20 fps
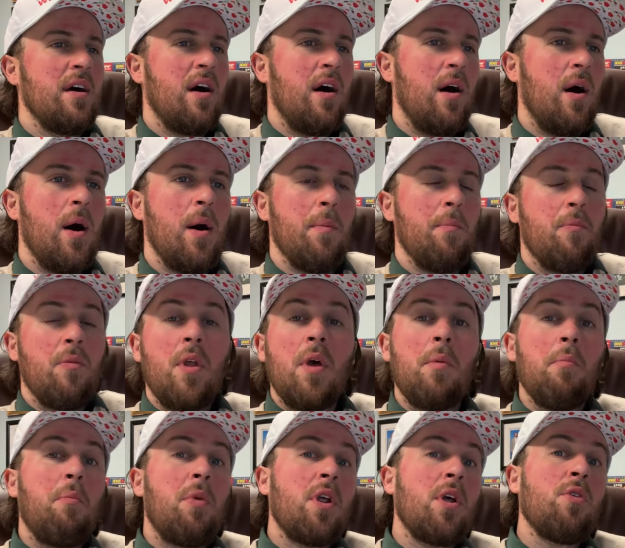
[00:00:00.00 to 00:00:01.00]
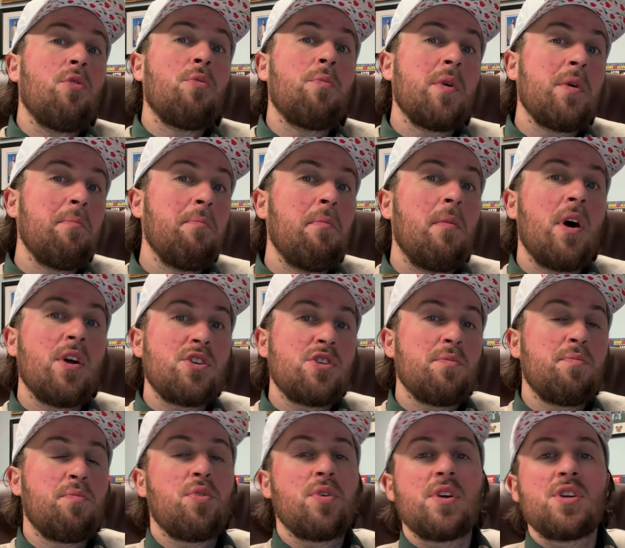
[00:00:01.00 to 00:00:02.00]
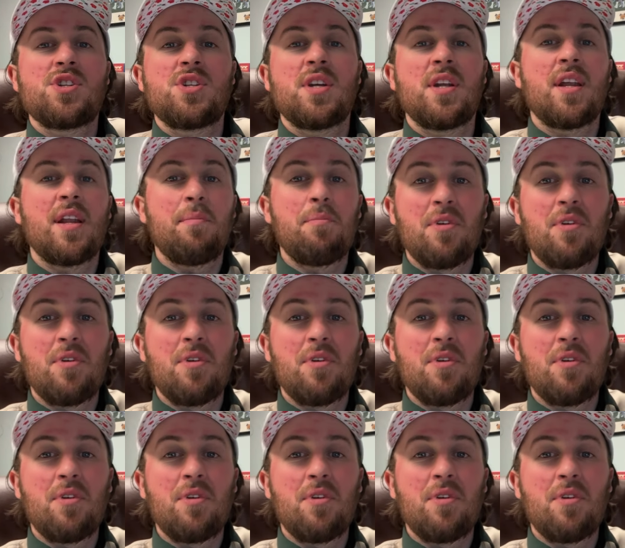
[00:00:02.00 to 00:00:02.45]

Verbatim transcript: Um, but it would be much appreciated.